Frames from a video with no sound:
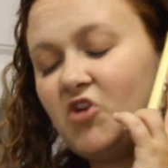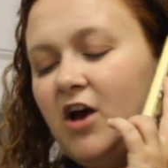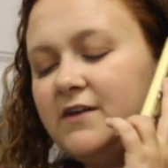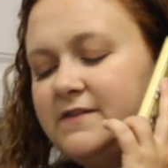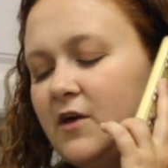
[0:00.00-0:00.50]

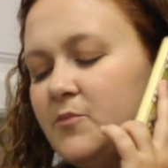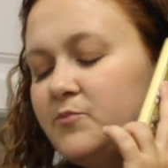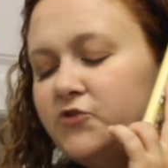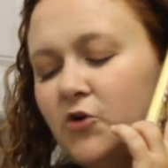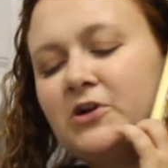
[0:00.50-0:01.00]

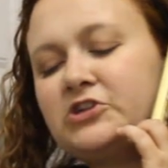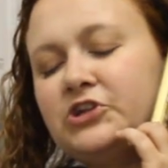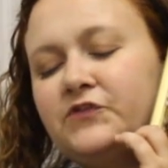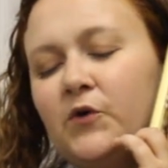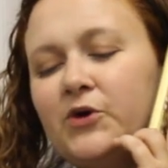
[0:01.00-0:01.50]
Awesome. So much to
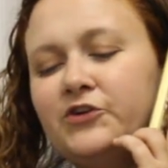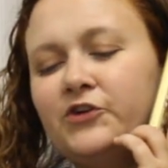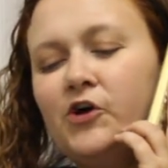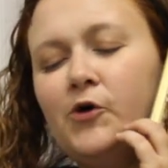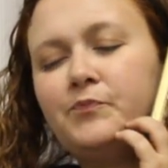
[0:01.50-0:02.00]
look forward
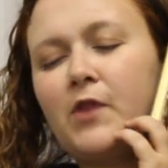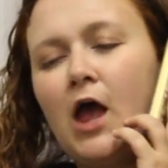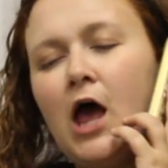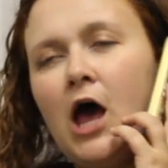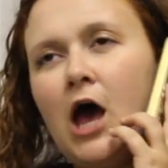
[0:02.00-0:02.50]
to.
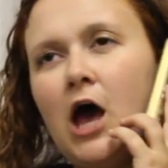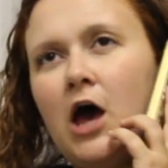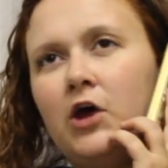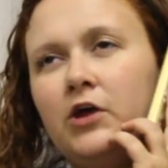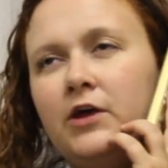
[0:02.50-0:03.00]

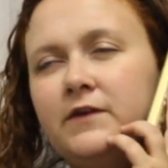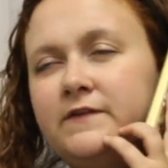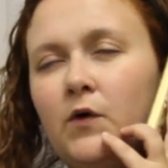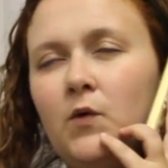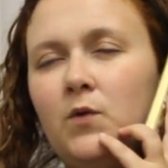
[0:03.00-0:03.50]

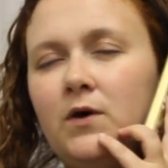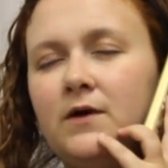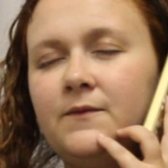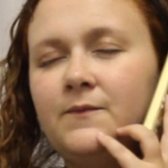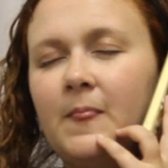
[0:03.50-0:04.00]
So,
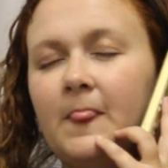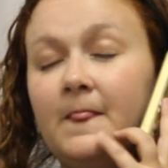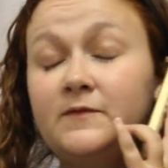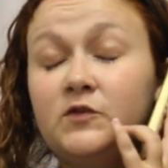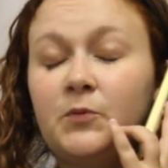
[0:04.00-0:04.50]

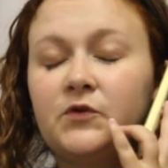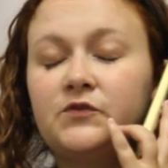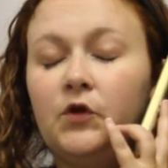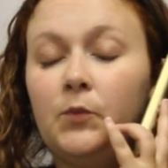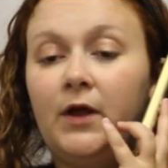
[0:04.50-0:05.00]
this is
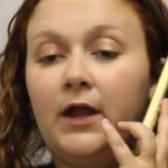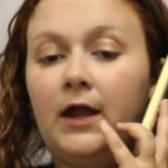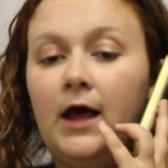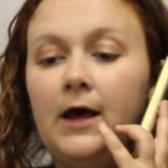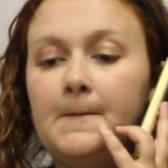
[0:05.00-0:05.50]
personal, but
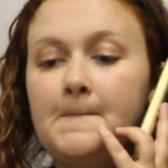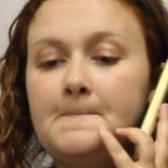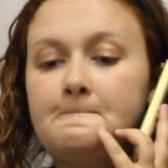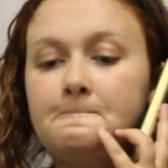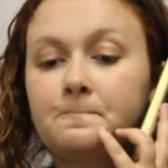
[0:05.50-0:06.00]

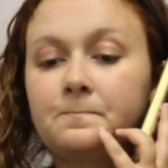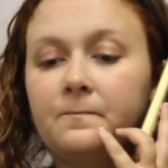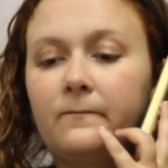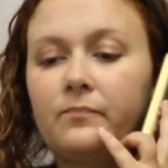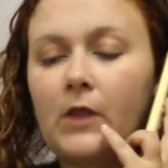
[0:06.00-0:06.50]
um,
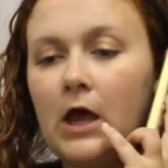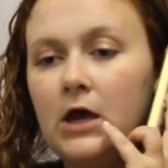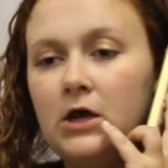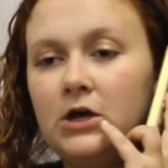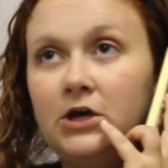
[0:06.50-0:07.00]

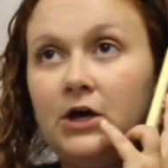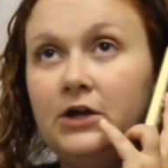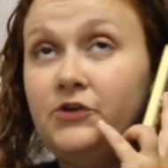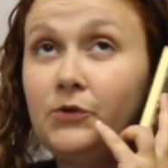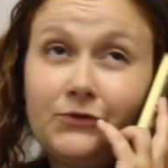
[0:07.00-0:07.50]

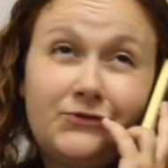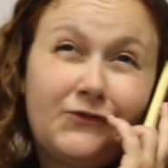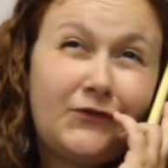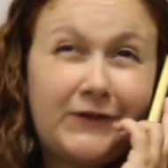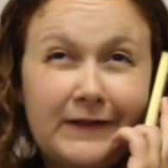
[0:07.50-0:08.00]
did you lose your
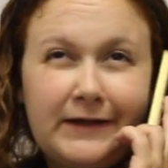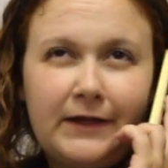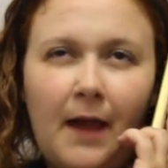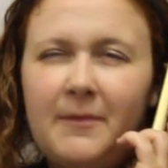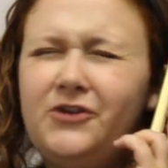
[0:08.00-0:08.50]

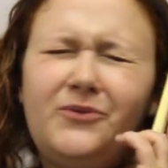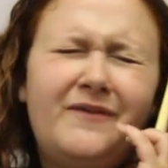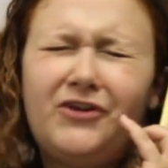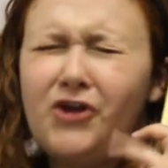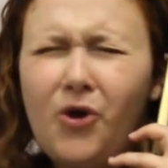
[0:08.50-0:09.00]
fertility? I mean, do you
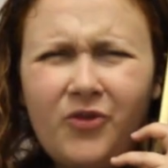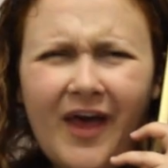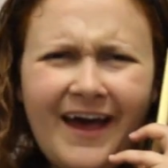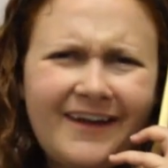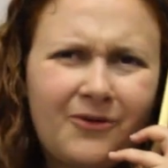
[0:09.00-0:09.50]
even know
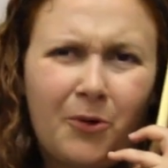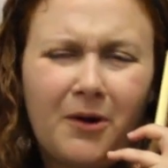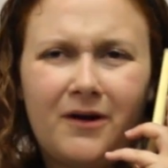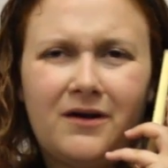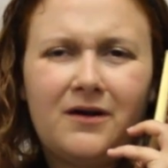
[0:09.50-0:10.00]
that
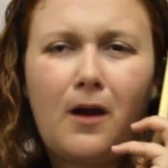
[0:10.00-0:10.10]
or?